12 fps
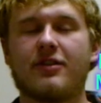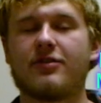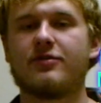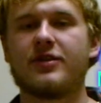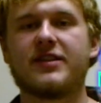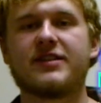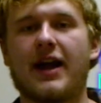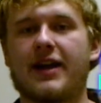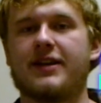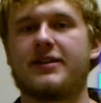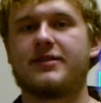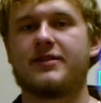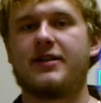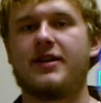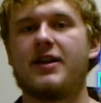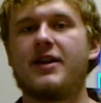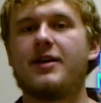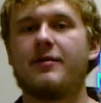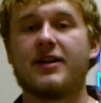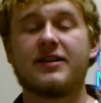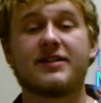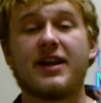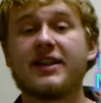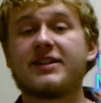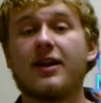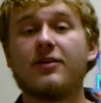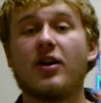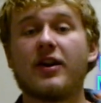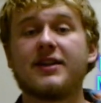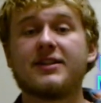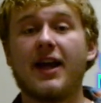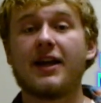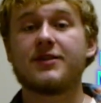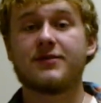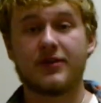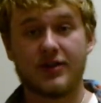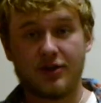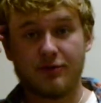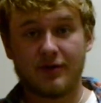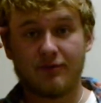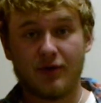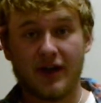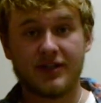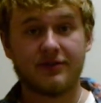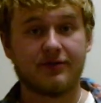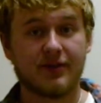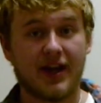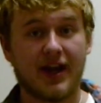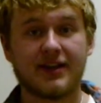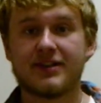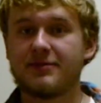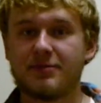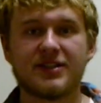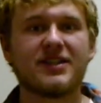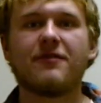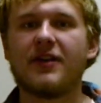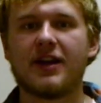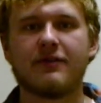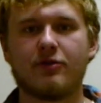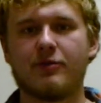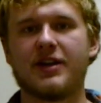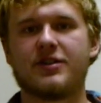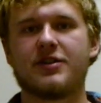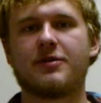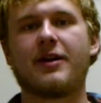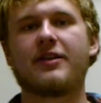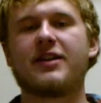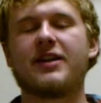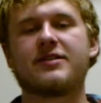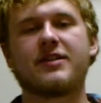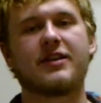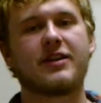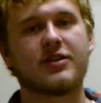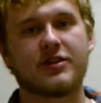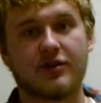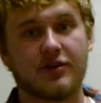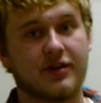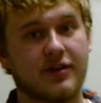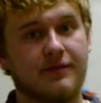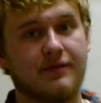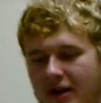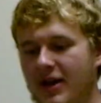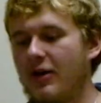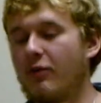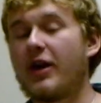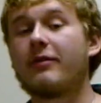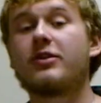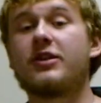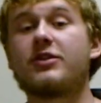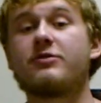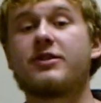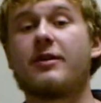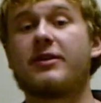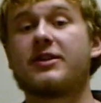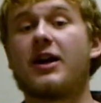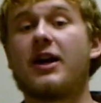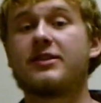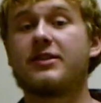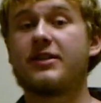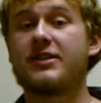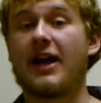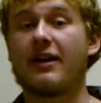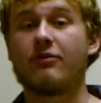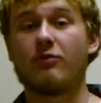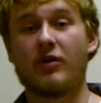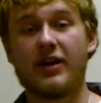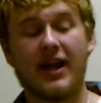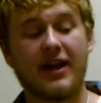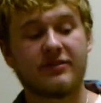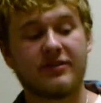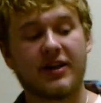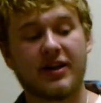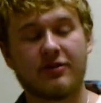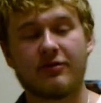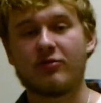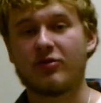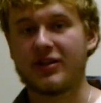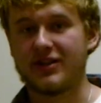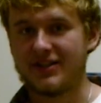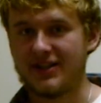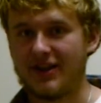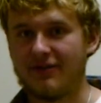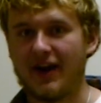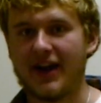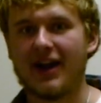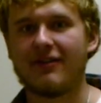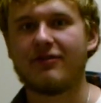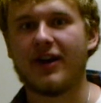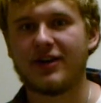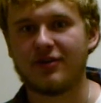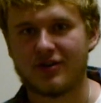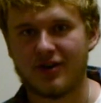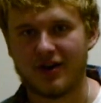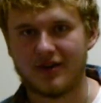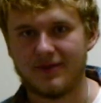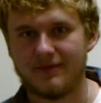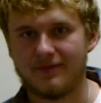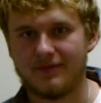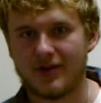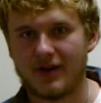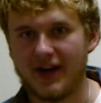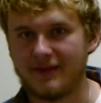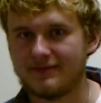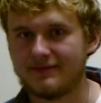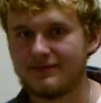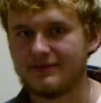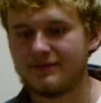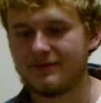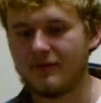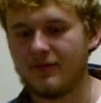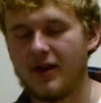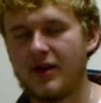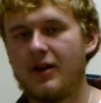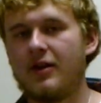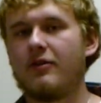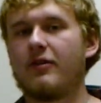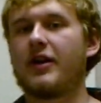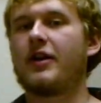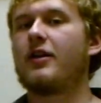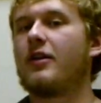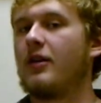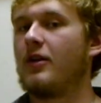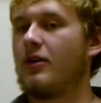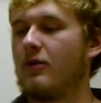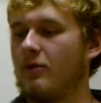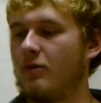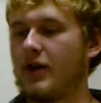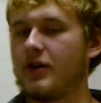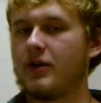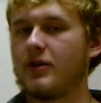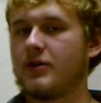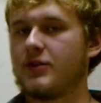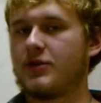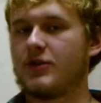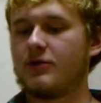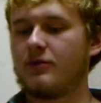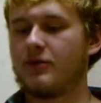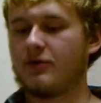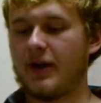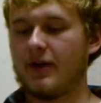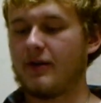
to 30 seconds. Because that's how long it takes for the human brain to forget specific information about things that they just heard. What I'm going to do is I'm going to toss the deck from one hand to the other, and we're going to see if I can't find your card. Alright? Ready? 1, 2, 3.